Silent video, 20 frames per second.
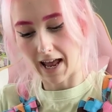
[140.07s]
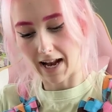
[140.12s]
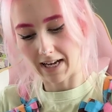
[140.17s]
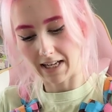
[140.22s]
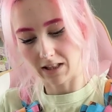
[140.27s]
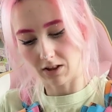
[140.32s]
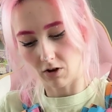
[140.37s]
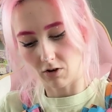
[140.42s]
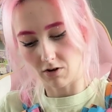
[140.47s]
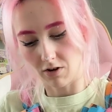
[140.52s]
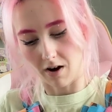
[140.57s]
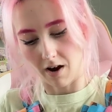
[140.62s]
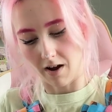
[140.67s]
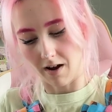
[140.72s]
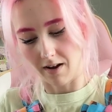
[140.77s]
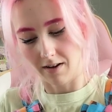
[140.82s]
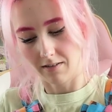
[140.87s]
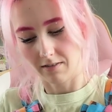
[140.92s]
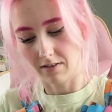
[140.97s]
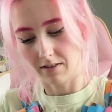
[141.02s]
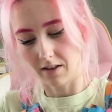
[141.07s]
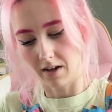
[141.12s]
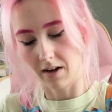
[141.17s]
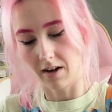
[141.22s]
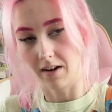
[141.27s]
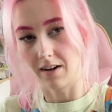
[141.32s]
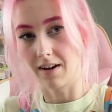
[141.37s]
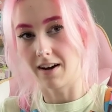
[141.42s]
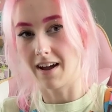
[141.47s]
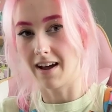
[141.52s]
any longer
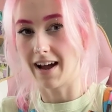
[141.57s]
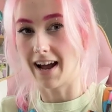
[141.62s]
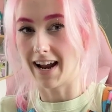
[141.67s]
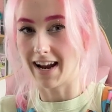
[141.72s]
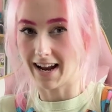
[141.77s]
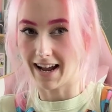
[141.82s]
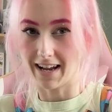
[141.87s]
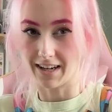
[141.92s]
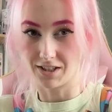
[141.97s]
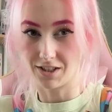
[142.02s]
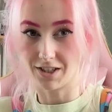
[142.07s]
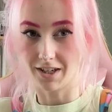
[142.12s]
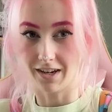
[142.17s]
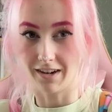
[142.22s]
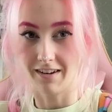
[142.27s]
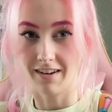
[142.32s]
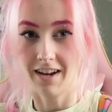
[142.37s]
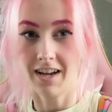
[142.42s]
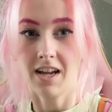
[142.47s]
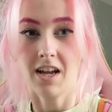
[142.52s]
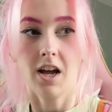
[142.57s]
than I had to.